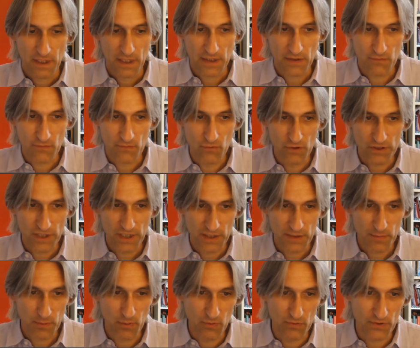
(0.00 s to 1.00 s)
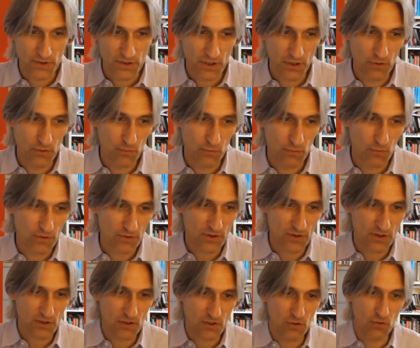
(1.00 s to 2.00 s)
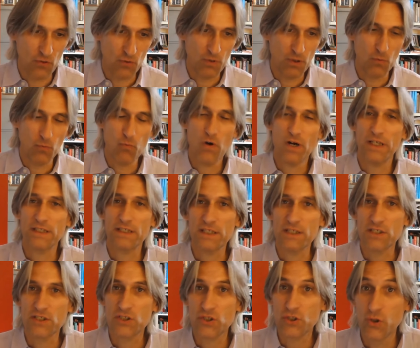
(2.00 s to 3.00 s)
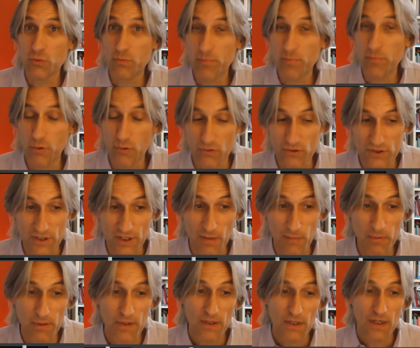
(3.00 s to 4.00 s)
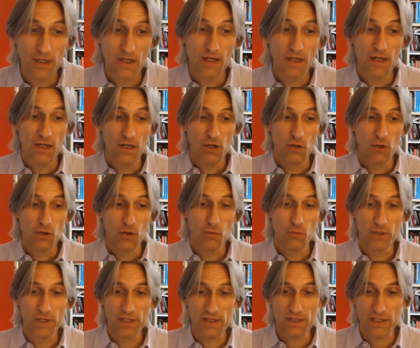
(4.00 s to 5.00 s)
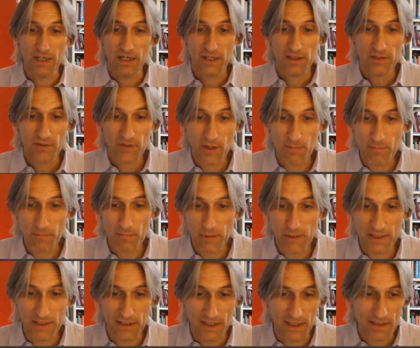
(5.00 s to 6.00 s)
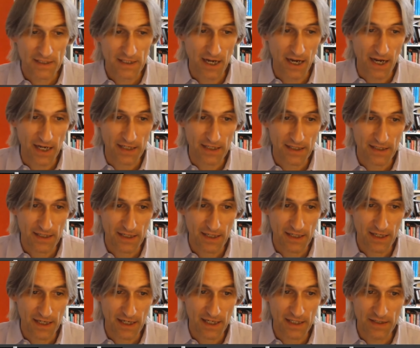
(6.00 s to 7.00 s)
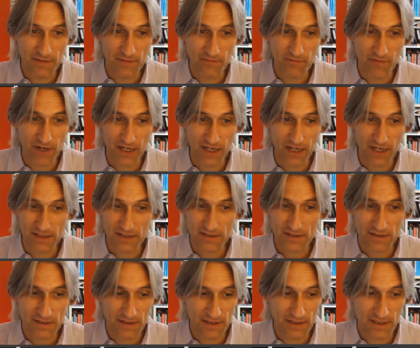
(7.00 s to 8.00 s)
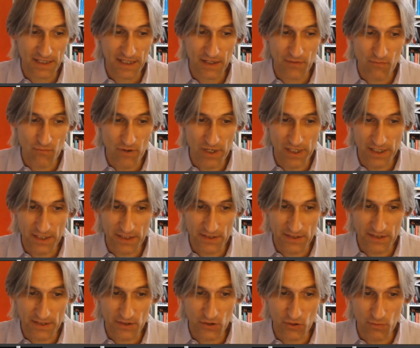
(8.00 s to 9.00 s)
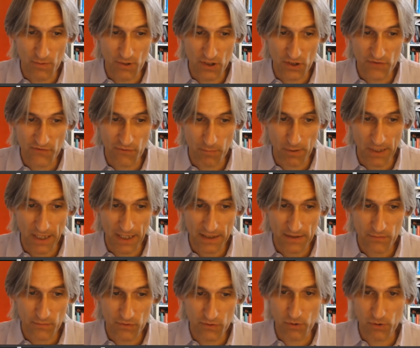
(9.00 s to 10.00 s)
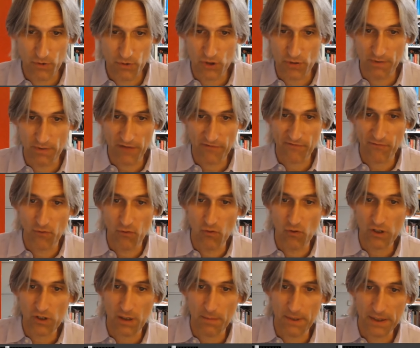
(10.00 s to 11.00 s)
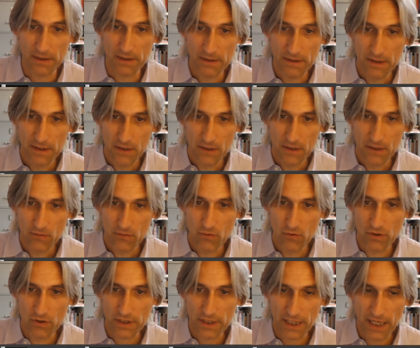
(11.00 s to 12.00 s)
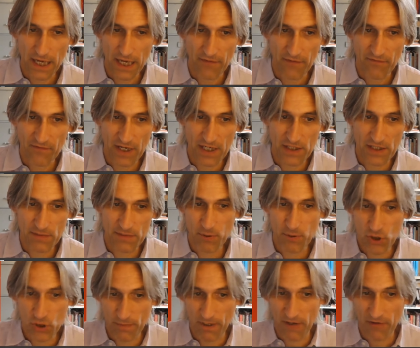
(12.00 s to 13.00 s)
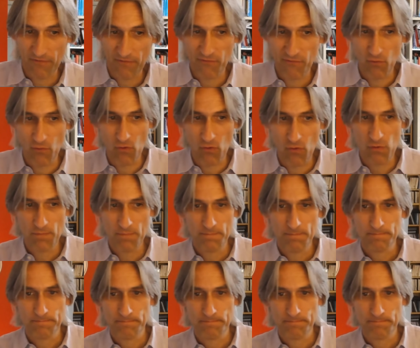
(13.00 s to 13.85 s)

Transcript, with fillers: and rook takes pawn. So what's the score? Well, white is two pawns up with a thumping attack, and in fact, it really is too much for black with bishop f4 coming. Rook f8, bishop f4,